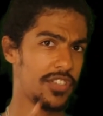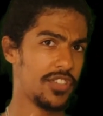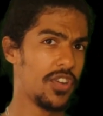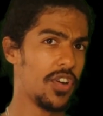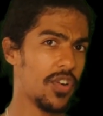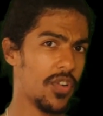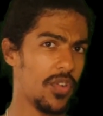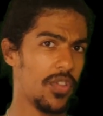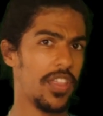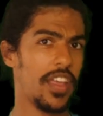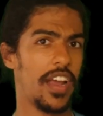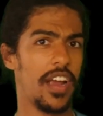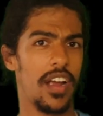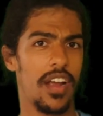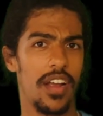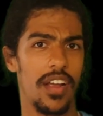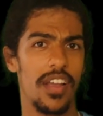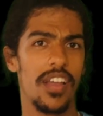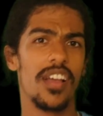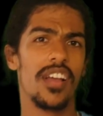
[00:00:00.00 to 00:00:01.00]
circle
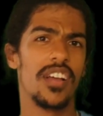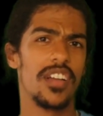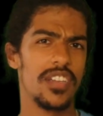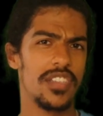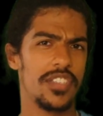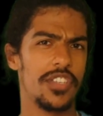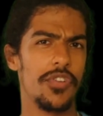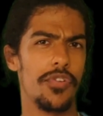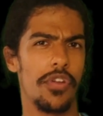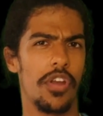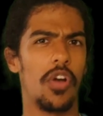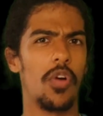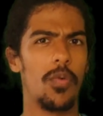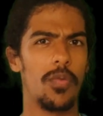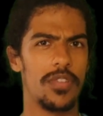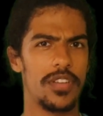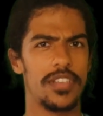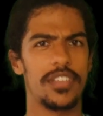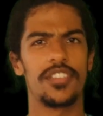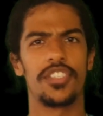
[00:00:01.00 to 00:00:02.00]
there
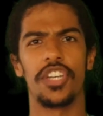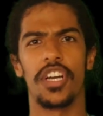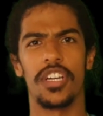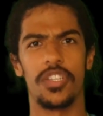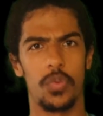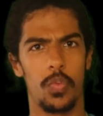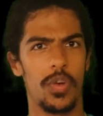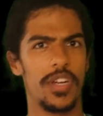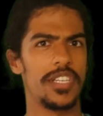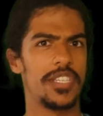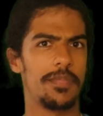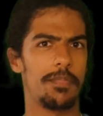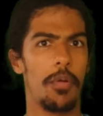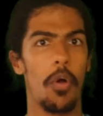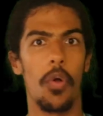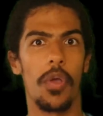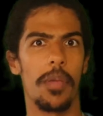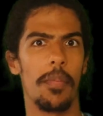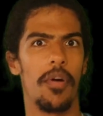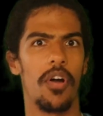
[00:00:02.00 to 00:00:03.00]
to, judge which
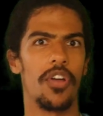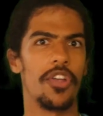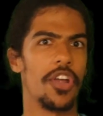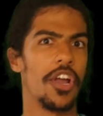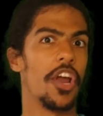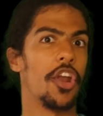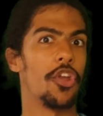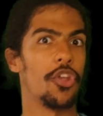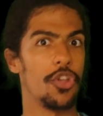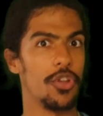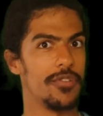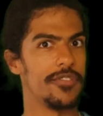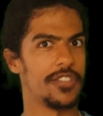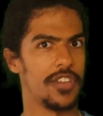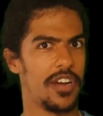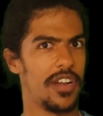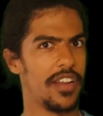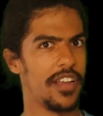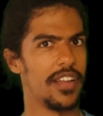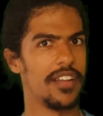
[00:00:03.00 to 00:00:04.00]
Pokeball you're going to use
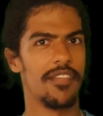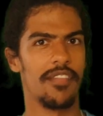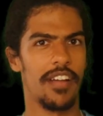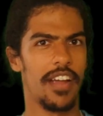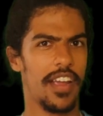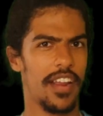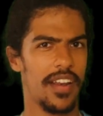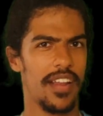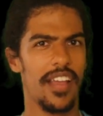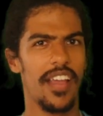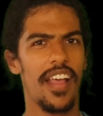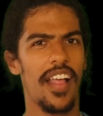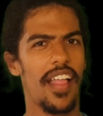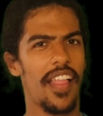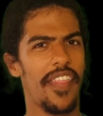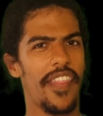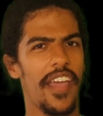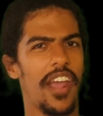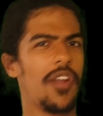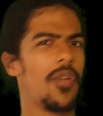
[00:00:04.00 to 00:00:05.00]
on it, right?
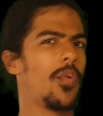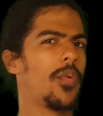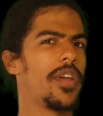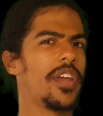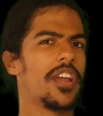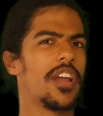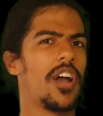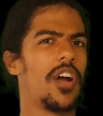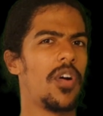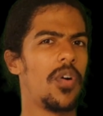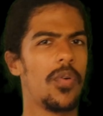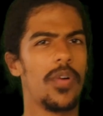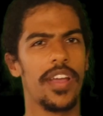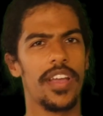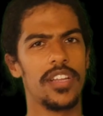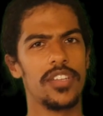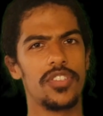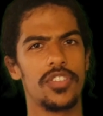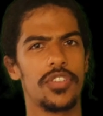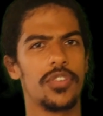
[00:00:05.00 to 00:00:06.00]
Then we go
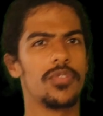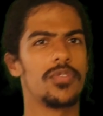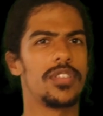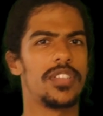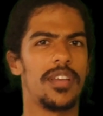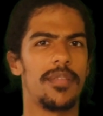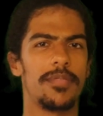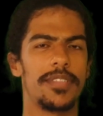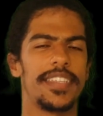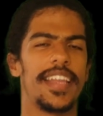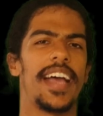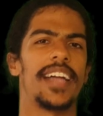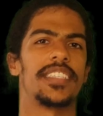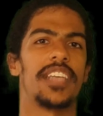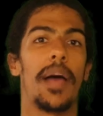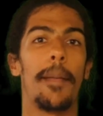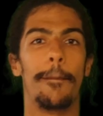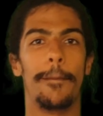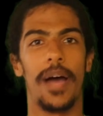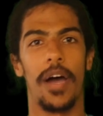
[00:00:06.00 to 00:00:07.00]
into some stats
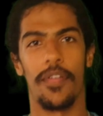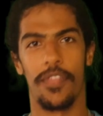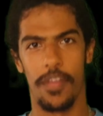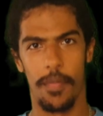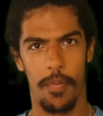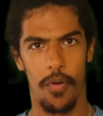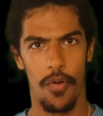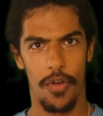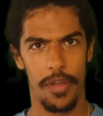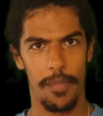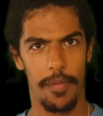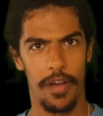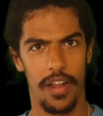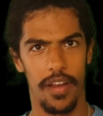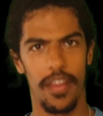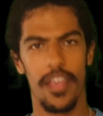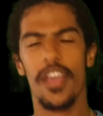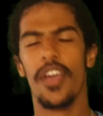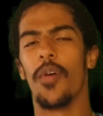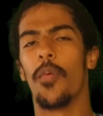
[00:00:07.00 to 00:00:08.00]
about the Pokemon.
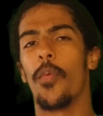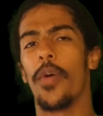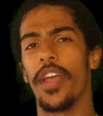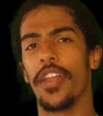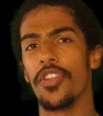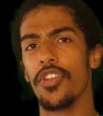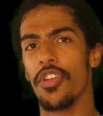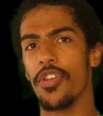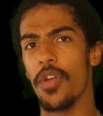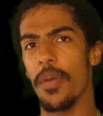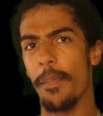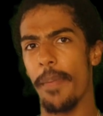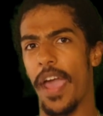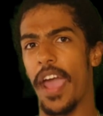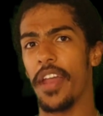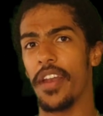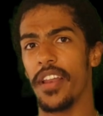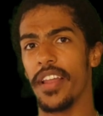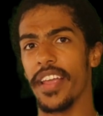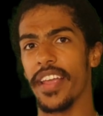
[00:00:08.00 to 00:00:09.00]
When you're
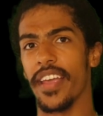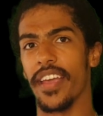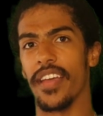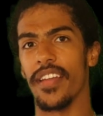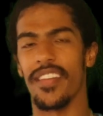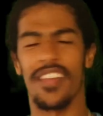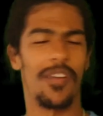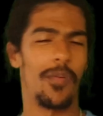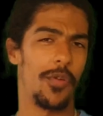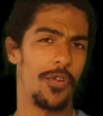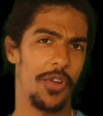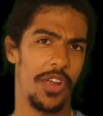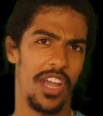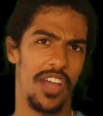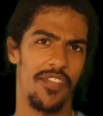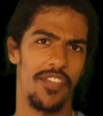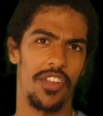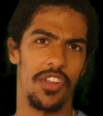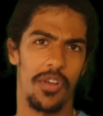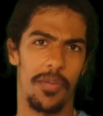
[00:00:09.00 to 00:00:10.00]
battling it and when you
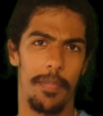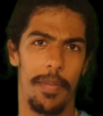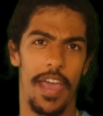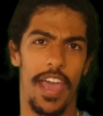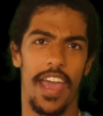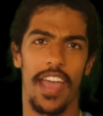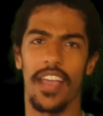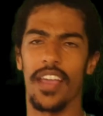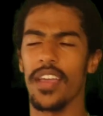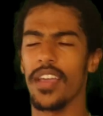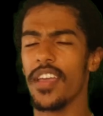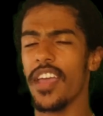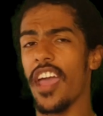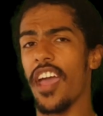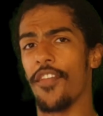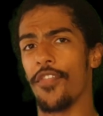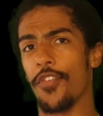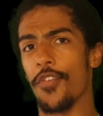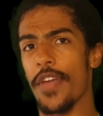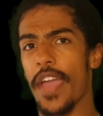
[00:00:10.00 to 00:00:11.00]
have it in your bag,
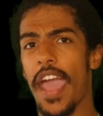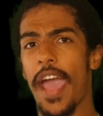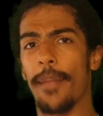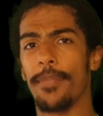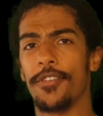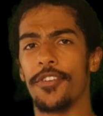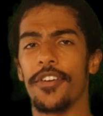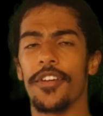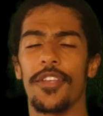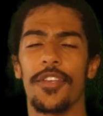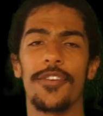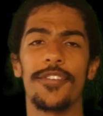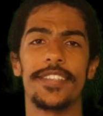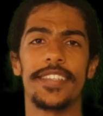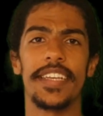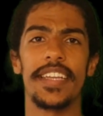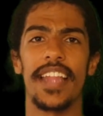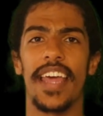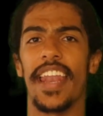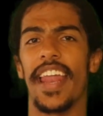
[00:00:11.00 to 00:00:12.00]
after you capture it, you
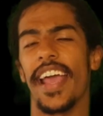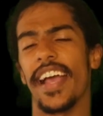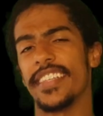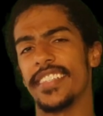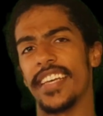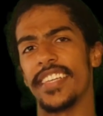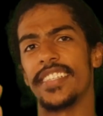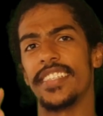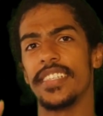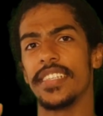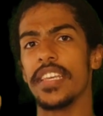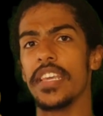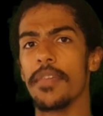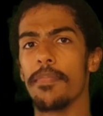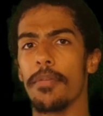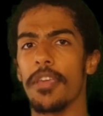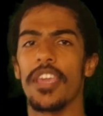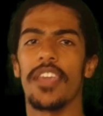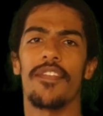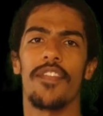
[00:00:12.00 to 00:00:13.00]
see that it has a
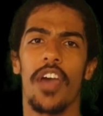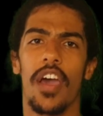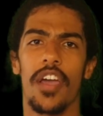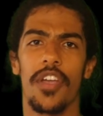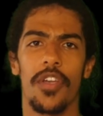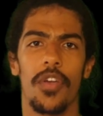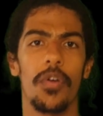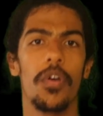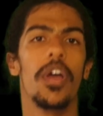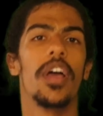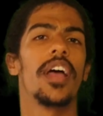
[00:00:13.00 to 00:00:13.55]
CP value.